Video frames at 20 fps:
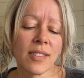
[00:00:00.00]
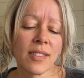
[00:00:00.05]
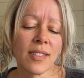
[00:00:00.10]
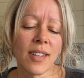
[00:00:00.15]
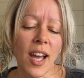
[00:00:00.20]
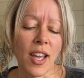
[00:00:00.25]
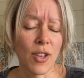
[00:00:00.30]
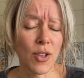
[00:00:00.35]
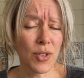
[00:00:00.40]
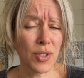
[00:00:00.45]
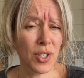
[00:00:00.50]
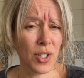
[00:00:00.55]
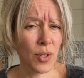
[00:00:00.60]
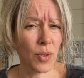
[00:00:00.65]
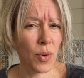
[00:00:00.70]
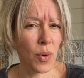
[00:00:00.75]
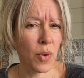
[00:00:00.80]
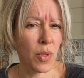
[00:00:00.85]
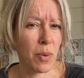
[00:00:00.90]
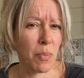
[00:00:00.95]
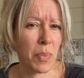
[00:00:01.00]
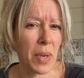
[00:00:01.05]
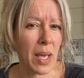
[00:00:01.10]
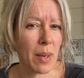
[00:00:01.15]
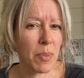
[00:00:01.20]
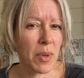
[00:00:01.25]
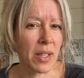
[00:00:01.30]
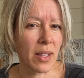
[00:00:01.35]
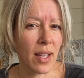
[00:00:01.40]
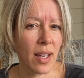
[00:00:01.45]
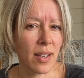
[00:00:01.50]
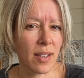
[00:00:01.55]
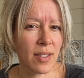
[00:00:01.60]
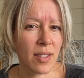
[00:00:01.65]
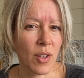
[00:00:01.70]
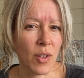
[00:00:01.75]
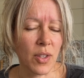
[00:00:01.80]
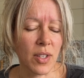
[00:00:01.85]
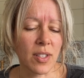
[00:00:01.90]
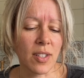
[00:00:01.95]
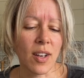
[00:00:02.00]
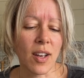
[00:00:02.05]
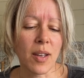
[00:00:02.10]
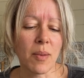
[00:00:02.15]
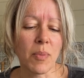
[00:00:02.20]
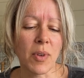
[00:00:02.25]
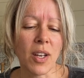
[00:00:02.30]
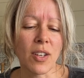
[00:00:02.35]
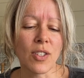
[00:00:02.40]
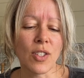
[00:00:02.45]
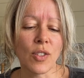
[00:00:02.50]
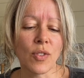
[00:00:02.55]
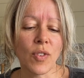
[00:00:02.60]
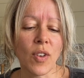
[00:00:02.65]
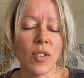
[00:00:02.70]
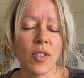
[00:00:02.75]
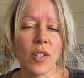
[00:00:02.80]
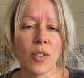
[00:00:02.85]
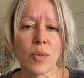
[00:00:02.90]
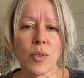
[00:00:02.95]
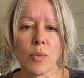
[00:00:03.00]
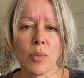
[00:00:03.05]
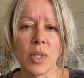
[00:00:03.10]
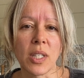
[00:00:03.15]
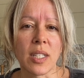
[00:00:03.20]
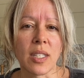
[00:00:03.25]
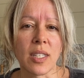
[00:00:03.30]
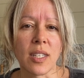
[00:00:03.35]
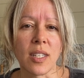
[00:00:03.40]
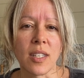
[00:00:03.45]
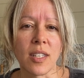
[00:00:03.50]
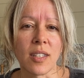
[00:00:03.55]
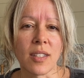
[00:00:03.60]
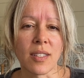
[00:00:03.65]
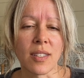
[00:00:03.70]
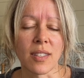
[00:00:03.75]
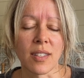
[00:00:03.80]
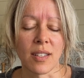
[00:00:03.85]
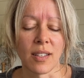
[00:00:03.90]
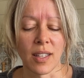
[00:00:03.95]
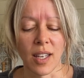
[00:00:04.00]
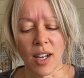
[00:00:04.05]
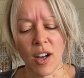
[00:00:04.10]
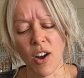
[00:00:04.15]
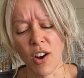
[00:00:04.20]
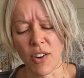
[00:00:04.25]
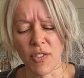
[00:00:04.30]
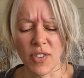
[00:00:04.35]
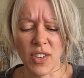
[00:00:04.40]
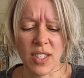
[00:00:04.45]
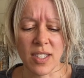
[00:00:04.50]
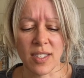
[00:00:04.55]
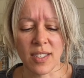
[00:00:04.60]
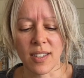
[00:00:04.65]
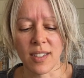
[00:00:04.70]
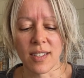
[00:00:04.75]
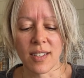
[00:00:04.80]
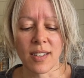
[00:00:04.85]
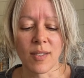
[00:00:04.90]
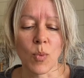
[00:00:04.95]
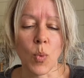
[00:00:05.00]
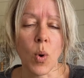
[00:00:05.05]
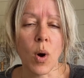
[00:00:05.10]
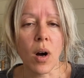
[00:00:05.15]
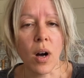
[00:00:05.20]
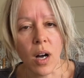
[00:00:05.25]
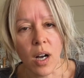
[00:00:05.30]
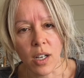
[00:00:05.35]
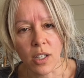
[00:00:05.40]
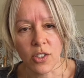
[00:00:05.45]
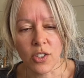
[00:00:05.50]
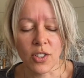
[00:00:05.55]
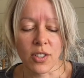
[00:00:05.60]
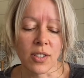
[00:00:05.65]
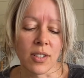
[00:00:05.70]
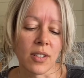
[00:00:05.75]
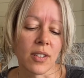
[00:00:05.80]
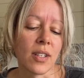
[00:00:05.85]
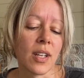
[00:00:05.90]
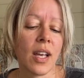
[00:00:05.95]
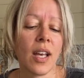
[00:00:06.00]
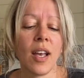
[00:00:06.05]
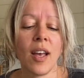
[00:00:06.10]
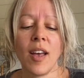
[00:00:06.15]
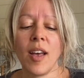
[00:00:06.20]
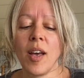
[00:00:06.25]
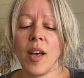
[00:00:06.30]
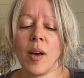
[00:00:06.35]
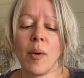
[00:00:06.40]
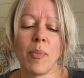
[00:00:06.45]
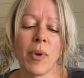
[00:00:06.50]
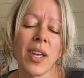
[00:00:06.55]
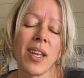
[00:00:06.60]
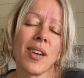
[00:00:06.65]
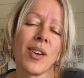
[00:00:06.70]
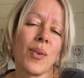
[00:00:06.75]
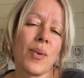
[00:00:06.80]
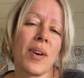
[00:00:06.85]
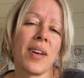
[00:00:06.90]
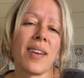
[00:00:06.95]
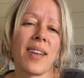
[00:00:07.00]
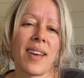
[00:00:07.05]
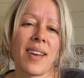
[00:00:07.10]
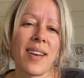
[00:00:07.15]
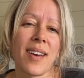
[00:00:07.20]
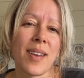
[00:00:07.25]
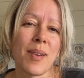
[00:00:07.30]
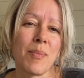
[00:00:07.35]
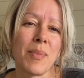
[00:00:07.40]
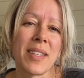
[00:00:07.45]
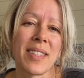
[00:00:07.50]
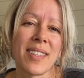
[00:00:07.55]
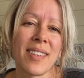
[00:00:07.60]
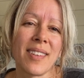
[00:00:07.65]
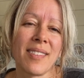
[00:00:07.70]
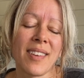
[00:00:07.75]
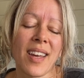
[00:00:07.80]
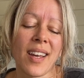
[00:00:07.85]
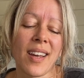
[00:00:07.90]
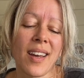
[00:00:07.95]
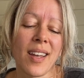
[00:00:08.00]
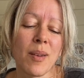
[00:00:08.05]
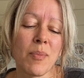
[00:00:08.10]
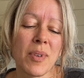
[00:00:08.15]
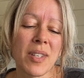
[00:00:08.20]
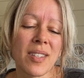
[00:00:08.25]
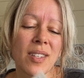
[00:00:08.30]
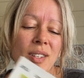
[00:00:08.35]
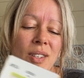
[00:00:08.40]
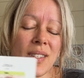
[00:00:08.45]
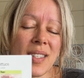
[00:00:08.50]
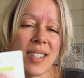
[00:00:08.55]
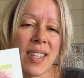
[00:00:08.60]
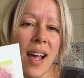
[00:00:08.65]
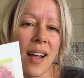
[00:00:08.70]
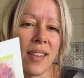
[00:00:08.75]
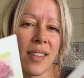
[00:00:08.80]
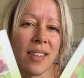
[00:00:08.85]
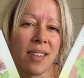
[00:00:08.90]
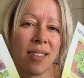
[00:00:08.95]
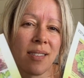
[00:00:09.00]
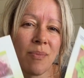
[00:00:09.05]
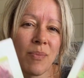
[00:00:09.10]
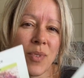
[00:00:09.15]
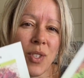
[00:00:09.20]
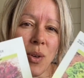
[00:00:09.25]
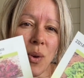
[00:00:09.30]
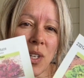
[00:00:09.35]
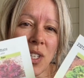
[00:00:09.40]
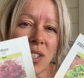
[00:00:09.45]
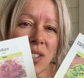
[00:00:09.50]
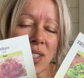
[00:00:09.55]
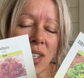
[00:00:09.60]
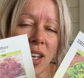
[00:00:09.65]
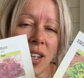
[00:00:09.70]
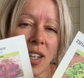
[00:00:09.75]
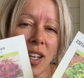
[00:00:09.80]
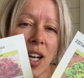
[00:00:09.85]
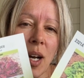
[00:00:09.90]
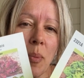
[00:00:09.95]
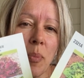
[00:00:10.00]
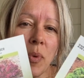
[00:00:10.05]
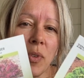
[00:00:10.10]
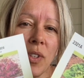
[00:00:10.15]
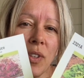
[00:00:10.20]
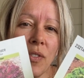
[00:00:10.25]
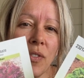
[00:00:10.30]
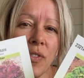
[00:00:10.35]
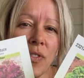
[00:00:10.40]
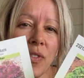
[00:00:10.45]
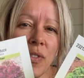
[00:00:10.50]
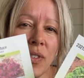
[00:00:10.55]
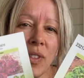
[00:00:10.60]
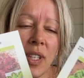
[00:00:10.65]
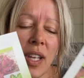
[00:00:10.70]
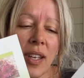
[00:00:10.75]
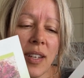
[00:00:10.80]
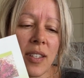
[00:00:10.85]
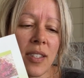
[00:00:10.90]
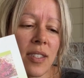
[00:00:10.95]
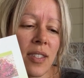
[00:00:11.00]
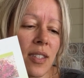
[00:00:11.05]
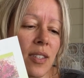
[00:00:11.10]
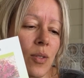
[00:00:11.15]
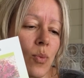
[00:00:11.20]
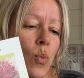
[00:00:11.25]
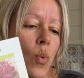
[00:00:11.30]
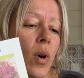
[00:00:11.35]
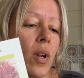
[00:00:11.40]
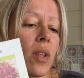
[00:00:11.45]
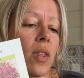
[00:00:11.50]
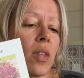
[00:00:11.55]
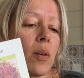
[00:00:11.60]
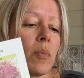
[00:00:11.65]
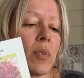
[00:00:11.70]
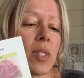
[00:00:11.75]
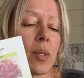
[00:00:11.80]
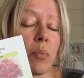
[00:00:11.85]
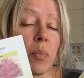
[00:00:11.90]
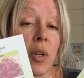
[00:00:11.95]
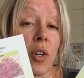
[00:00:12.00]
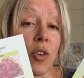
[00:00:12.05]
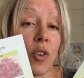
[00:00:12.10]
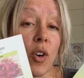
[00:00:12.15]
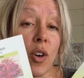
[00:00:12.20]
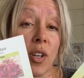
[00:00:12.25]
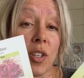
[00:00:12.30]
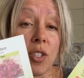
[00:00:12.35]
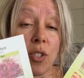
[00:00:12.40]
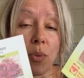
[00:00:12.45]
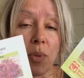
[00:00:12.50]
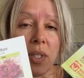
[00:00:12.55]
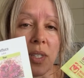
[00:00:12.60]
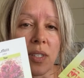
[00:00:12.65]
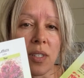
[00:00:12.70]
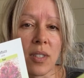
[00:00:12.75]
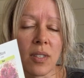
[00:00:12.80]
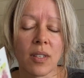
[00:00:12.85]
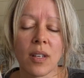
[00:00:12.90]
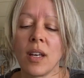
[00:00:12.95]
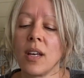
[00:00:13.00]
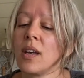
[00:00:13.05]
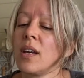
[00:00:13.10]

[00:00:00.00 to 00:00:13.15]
used to grow the baby lettuce all the time, but I just found that it was really tedious to like harvest and wash but you know what? I kind of miss it. I kind of miss a good salad. So I just got a couple of lettuces. One of them is a butter crunch, which is